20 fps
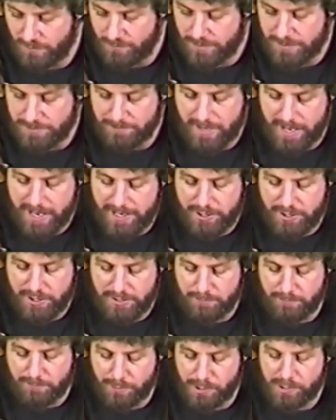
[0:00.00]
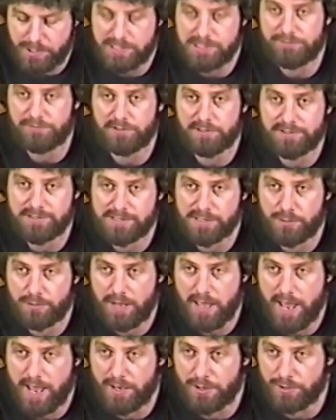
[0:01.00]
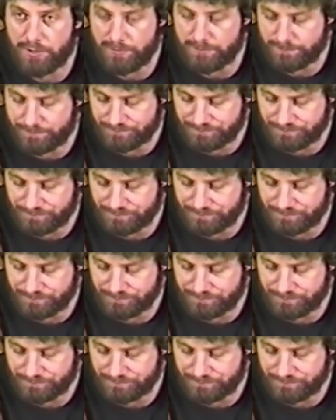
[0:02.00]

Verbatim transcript: but patient, merciful, and slow to anger.